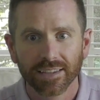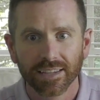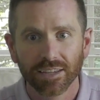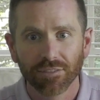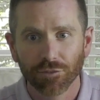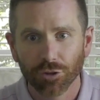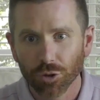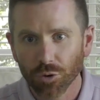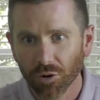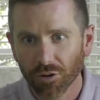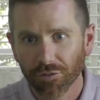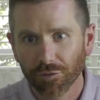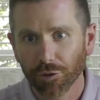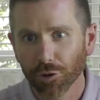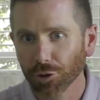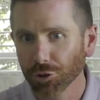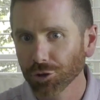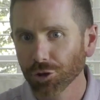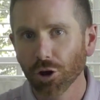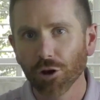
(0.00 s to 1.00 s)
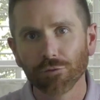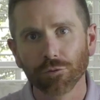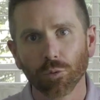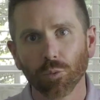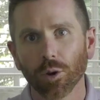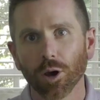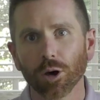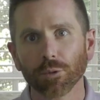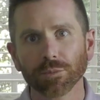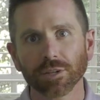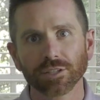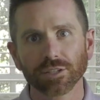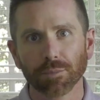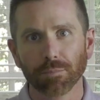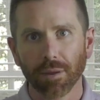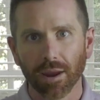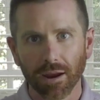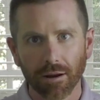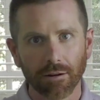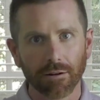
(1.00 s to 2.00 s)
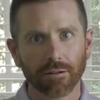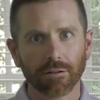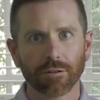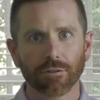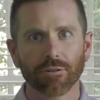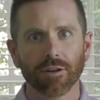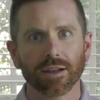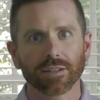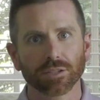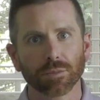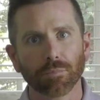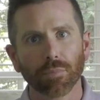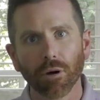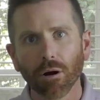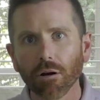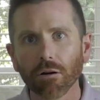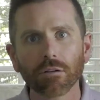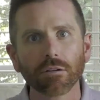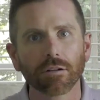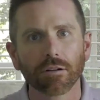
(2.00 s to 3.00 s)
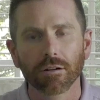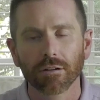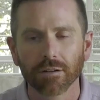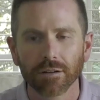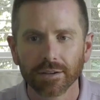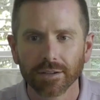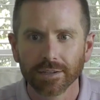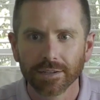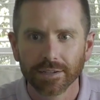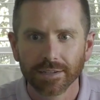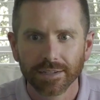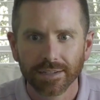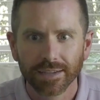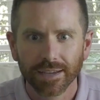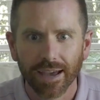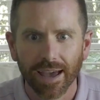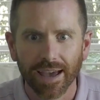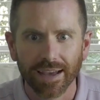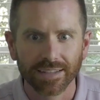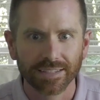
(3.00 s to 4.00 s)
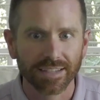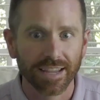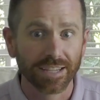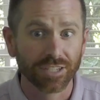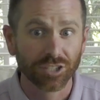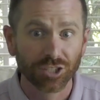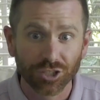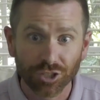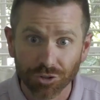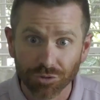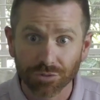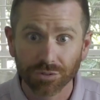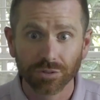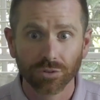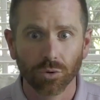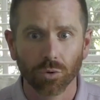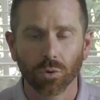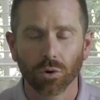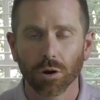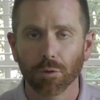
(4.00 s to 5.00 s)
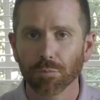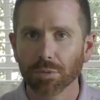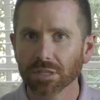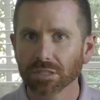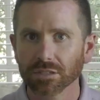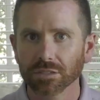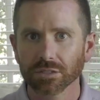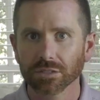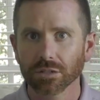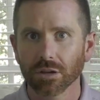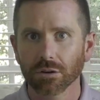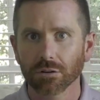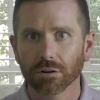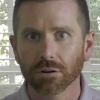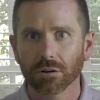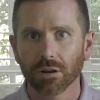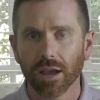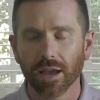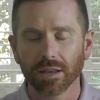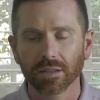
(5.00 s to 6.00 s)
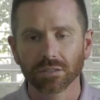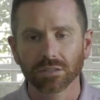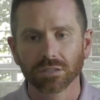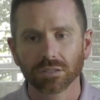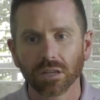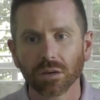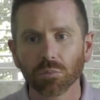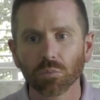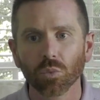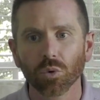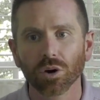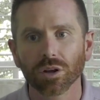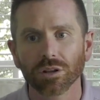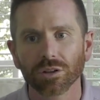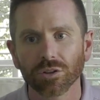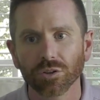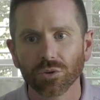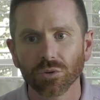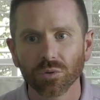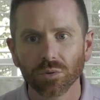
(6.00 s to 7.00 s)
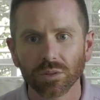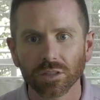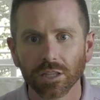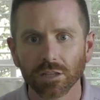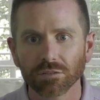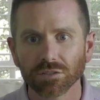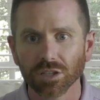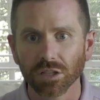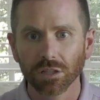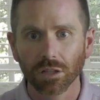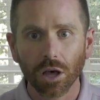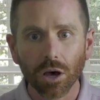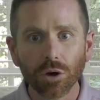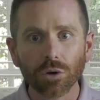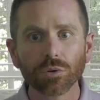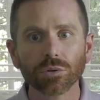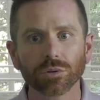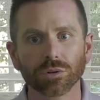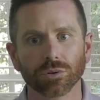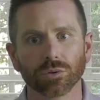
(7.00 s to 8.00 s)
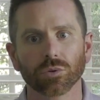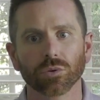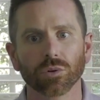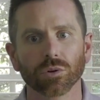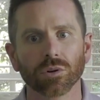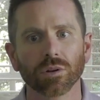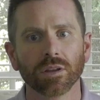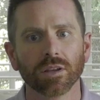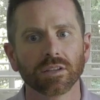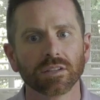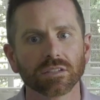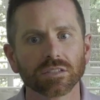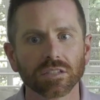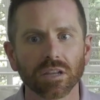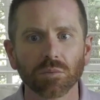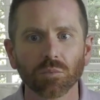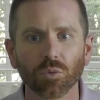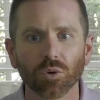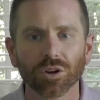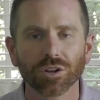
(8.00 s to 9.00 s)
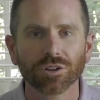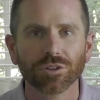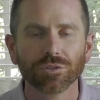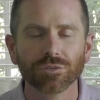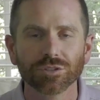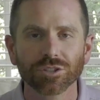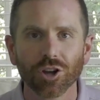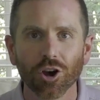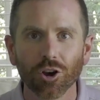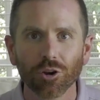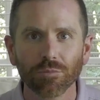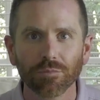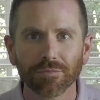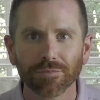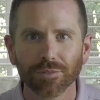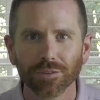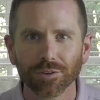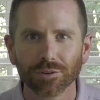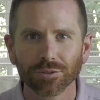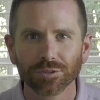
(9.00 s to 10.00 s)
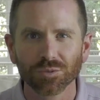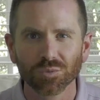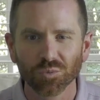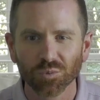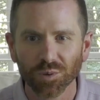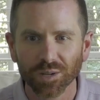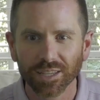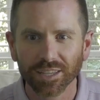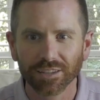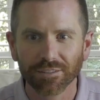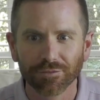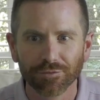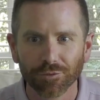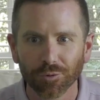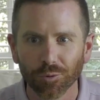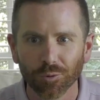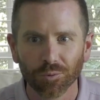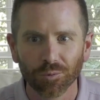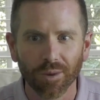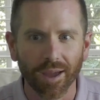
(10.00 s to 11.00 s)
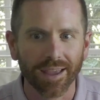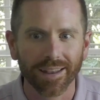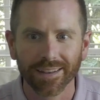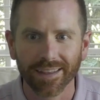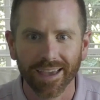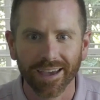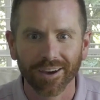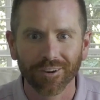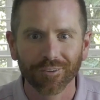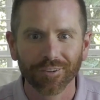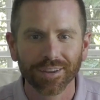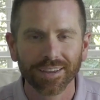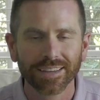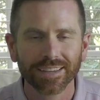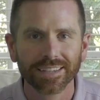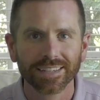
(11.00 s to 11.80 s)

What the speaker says: If you are feeling overwhelmed as a parent or as a partner, as a student or a business owner, as someone who lives alone or someone whose home feels really full right now,